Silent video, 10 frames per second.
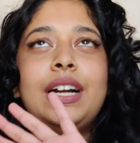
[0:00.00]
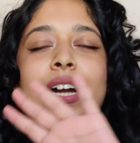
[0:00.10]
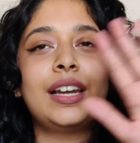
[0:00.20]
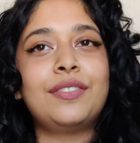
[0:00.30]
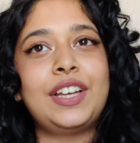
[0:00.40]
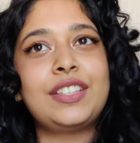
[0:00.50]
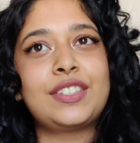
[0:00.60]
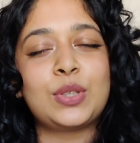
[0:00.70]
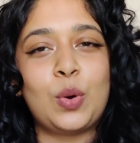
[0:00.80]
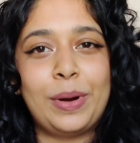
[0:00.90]
I love that
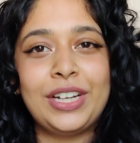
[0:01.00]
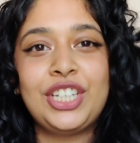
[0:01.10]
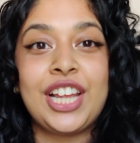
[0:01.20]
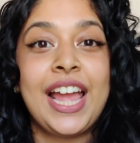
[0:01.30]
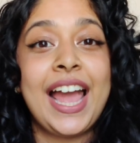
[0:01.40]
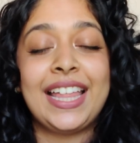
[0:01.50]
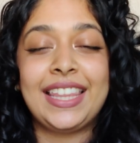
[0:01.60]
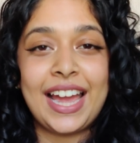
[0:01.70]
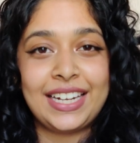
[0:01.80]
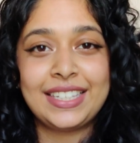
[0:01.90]
so much, and
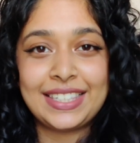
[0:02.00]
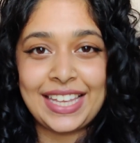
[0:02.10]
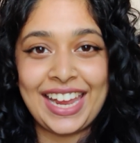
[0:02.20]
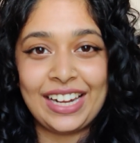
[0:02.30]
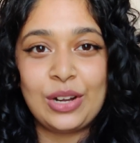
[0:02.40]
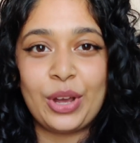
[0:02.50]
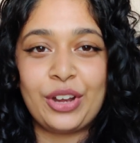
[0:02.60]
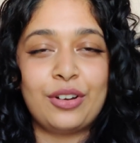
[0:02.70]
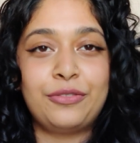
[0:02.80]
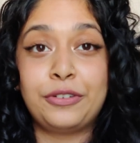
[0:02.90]
they had a sale going
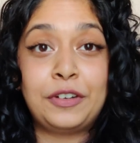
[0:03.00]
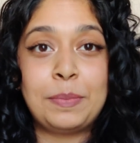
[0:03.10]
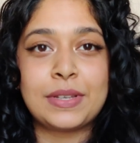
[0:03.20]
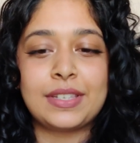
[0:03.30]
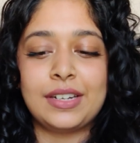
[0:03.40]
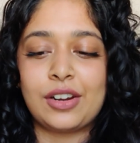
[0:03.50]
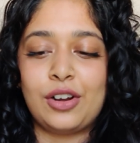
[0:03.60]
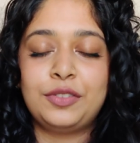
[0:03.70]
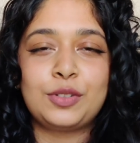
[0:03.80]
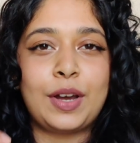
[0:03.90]
on, 50%
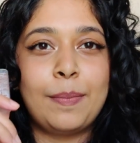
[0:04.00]
off, so I